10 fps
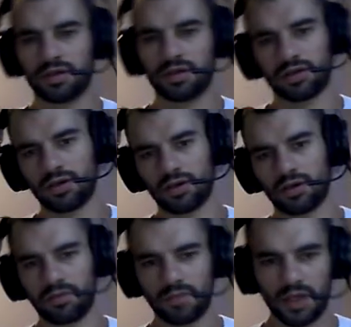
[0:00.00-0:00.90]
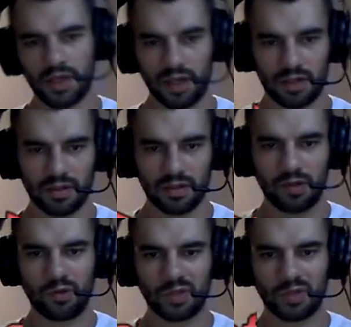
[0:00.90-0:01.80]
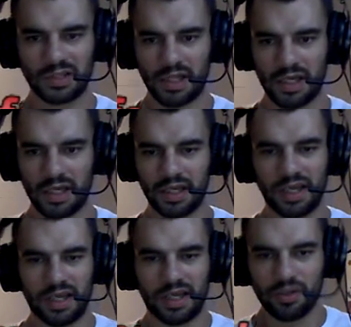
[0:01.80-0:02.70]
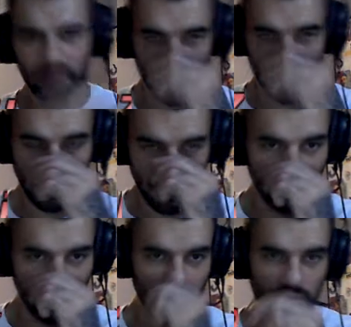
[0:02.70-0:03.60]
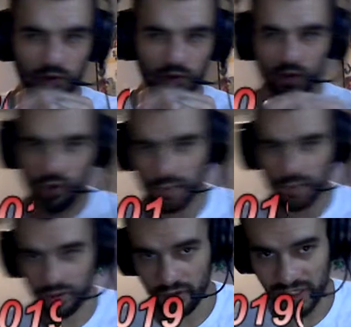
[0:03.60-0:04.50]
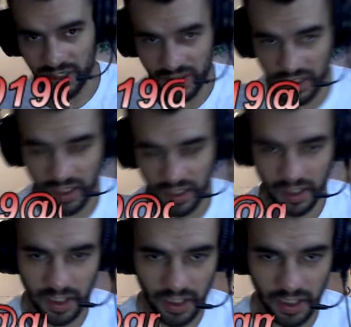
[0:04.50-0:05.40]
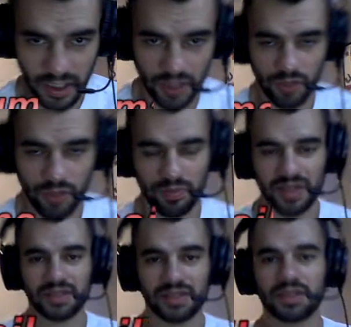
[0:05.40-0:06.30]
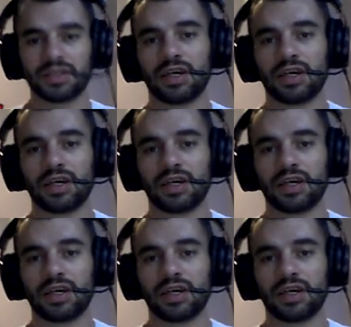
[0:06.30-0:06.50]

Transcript: Oh man, logo design. You really wanna progress in your business,